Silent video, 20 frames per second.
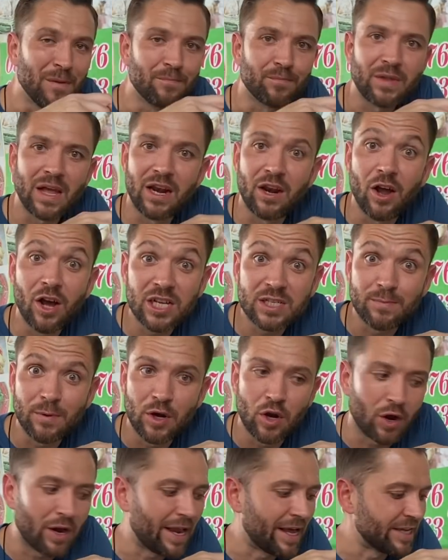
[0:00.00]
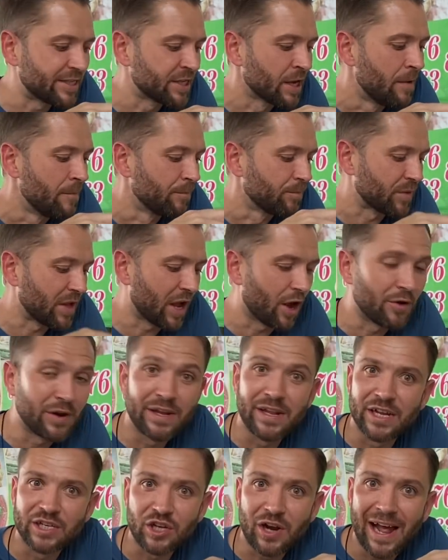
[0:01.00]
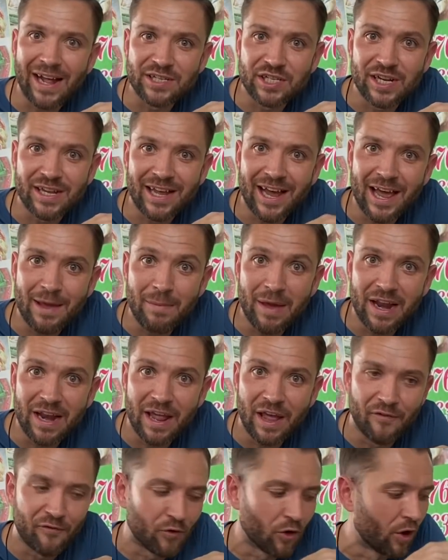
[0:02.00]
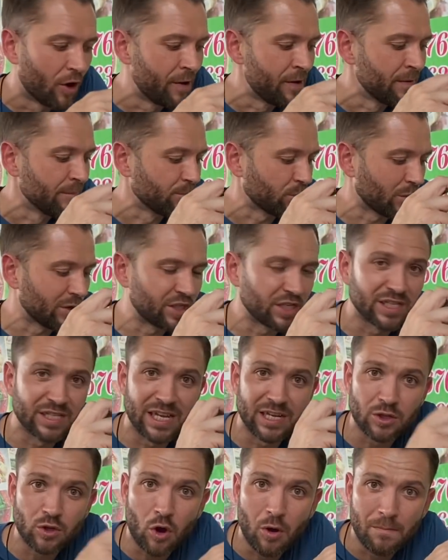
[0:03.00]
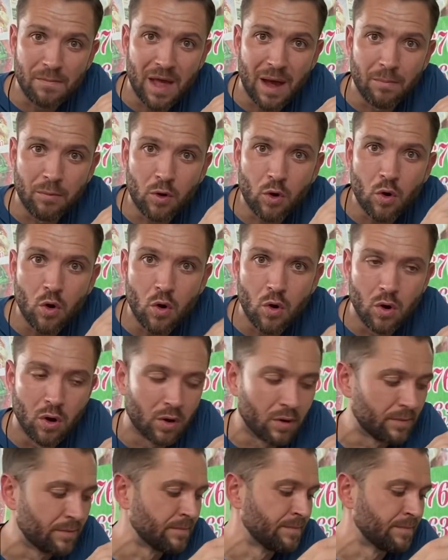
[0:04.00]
Then last but not least, the only dish I actually came in here for, which is the tom yum kung.